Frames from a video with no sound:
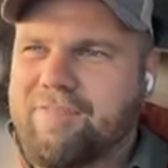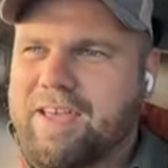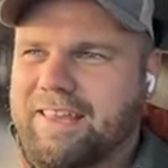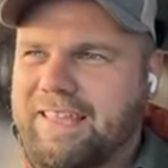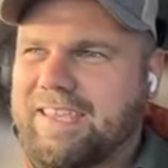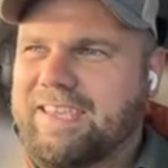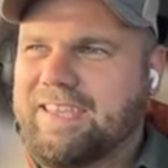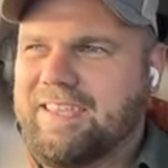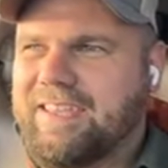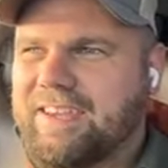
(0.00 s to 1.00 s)
have that link
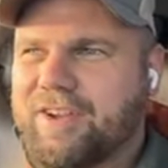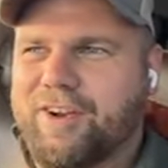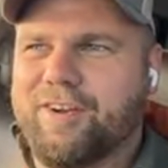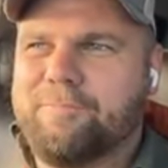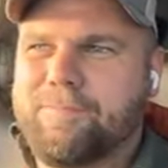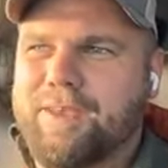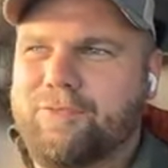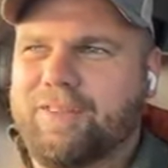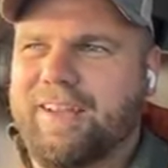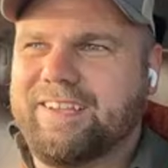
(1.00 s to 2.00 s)
in here
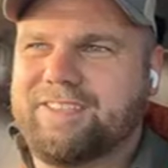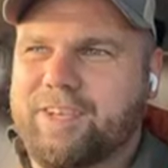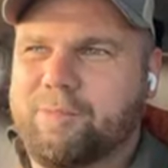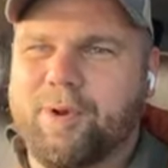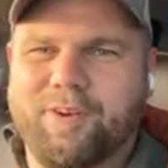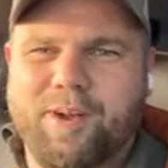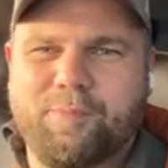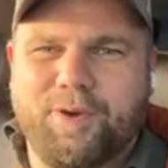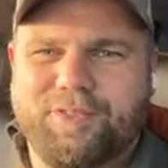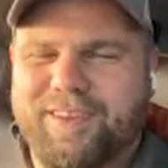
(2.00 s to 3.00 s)
if you'd like to partner
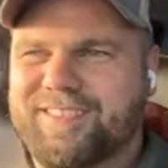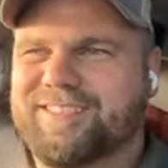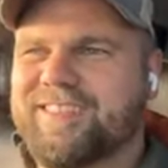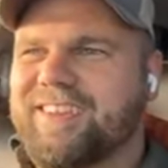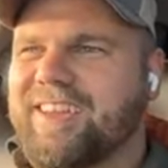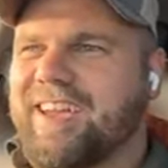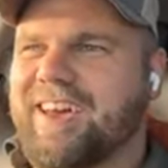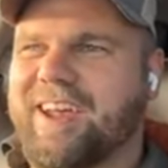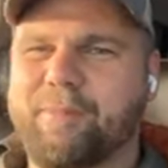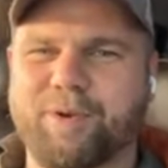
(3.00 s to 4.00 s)
up with us,
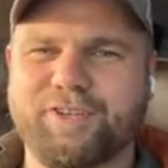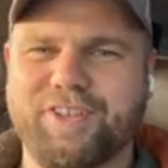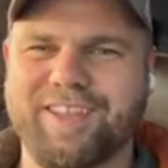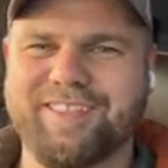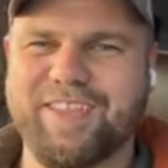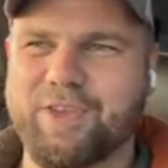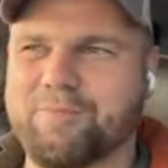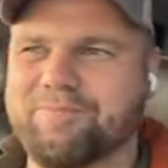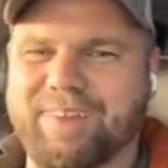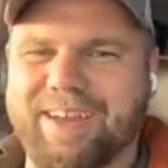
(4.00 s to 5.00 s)
and I appreciate it. Thank
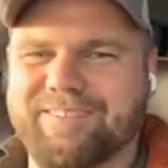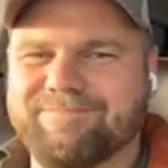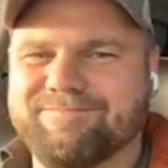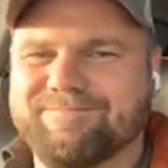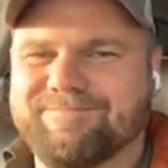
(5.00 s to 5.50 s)
you. Bye.